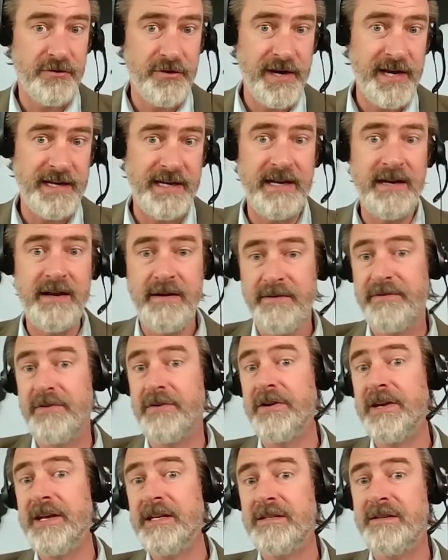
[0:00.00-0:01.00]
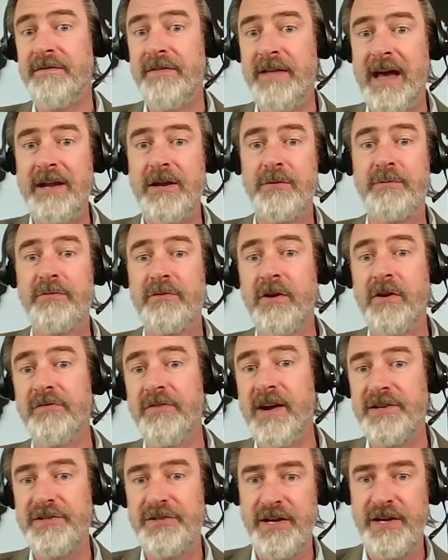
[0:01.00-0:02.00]
Ukrainian, and if you're east of that, you're
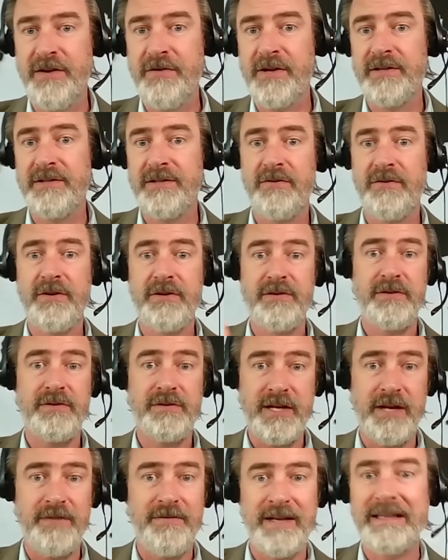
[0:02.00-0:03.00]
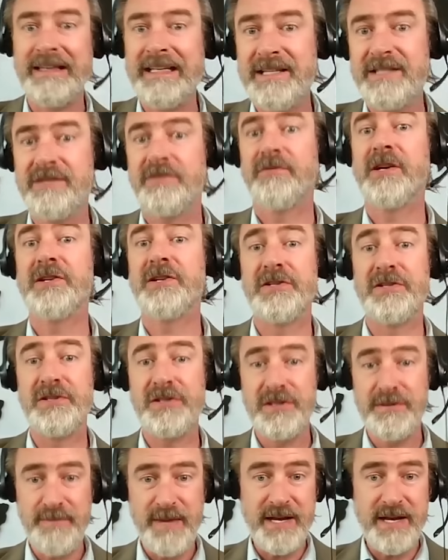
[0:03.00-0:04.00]
pro-Russian and you consider yourself at least a Russian
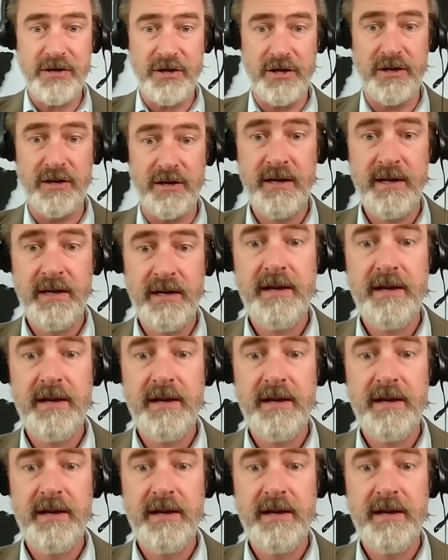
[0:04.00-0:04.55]
speaker.